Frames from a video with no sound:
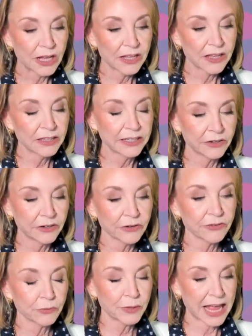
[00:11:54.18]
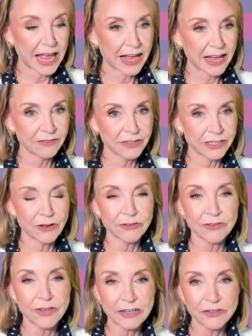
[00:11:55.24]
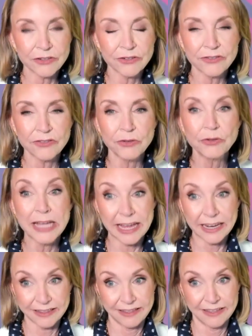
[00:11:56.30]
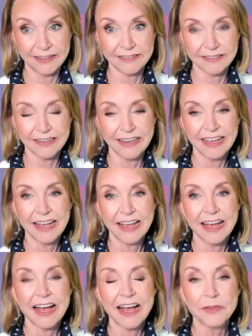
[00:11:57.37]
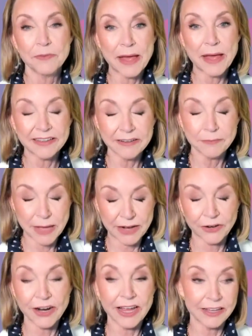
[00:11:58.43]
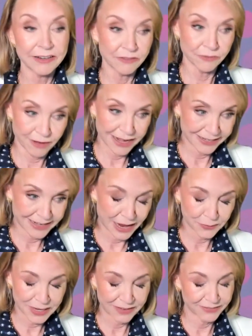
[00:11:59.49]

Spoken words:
leaders we have in all sectors who get this, the better. And right now we have a